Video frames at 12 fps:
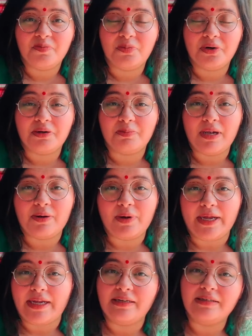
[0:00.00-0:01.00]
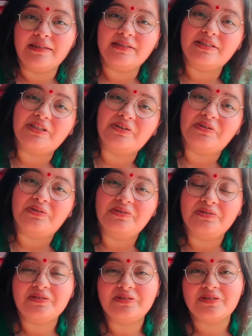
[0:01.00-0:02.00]
put my way. So
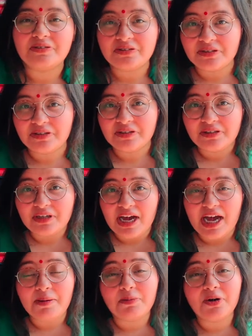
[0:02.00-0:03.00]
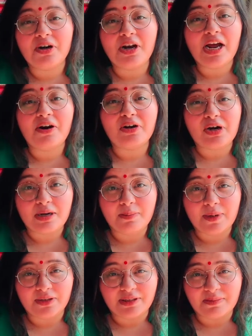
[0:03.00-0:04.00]
I'm going to now talk
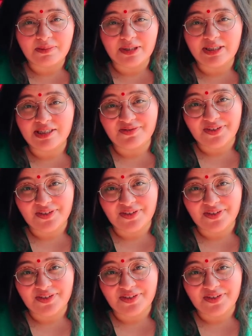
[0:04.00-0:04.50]
about them in this